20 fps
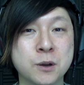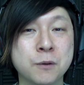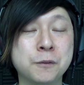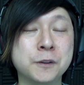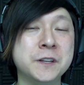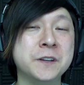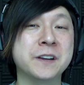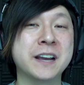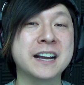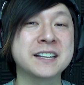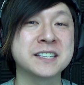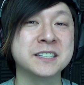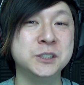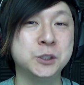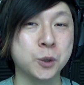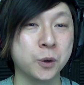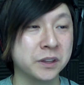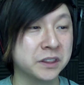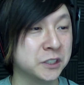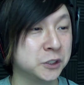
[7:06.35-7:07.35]
Hopefully you guys
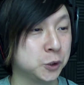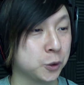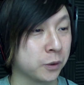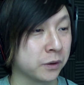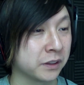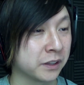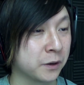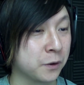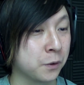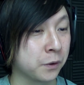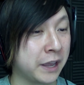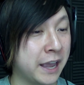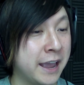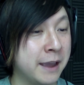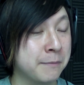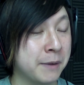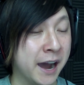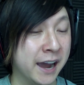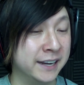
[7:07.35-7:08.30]
enjoyed the short little game.